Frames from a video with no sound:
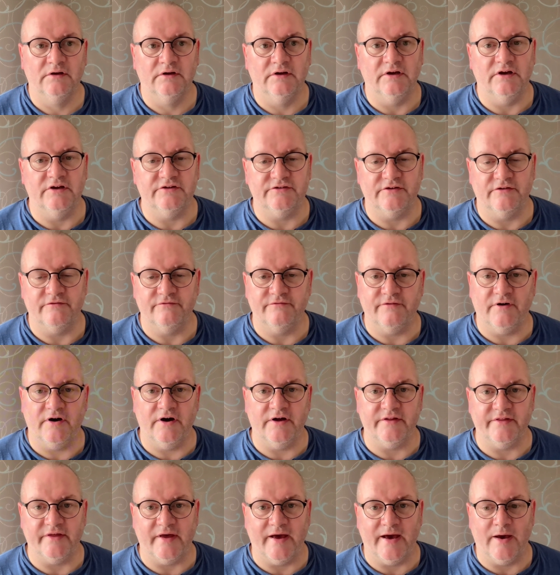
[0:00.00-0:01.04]
is done
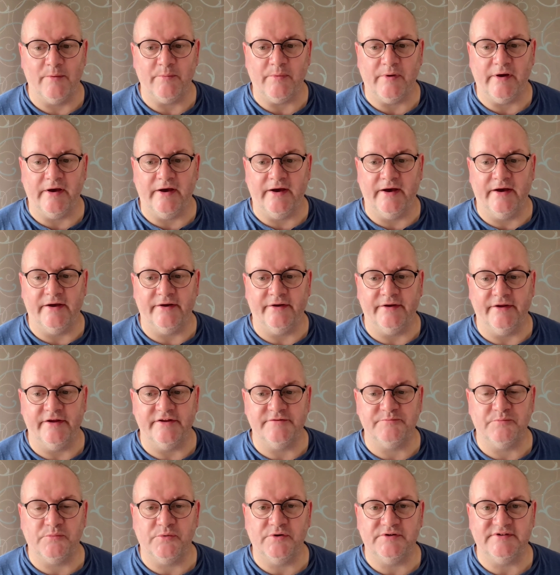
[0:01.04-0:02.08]
via the app, and
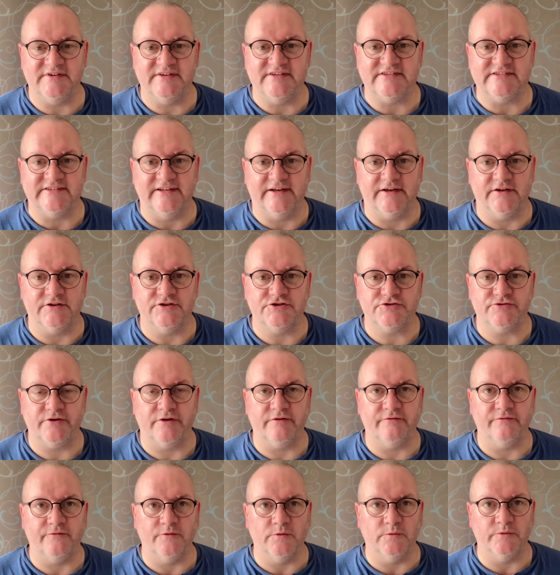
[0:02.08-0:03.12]
it's pretty slick and
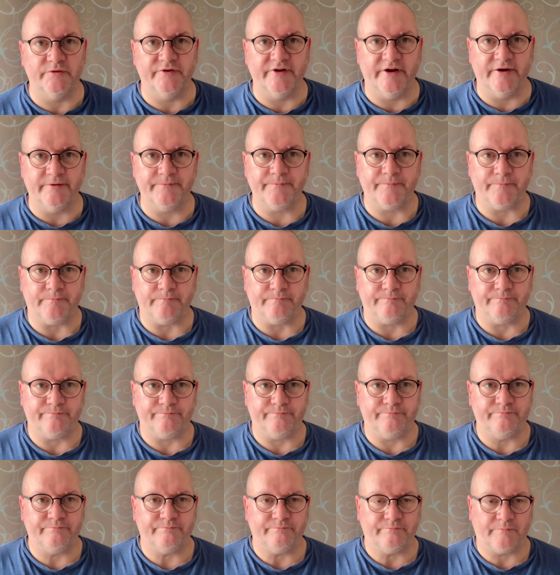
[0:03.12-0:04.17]
straightforward now.
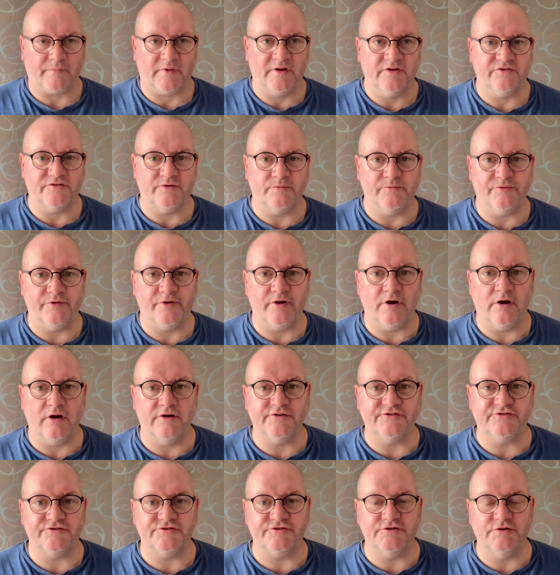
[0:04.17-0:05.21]
So with
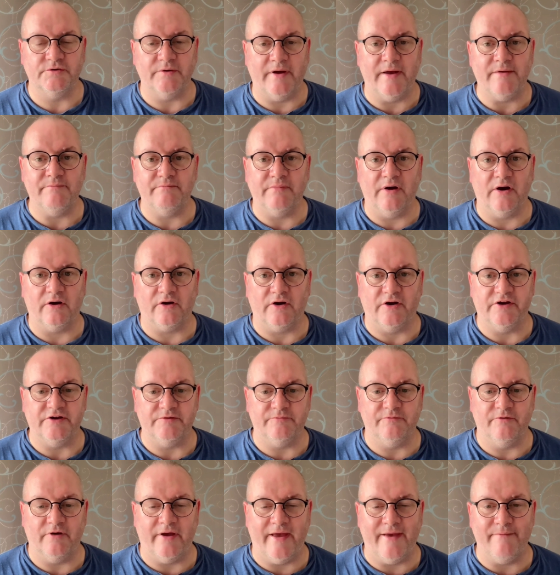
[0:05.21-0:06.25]
regards to
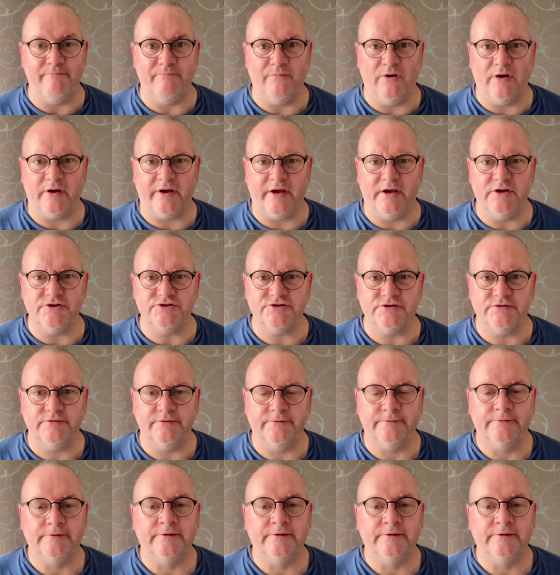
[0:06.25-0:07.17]
embarkation,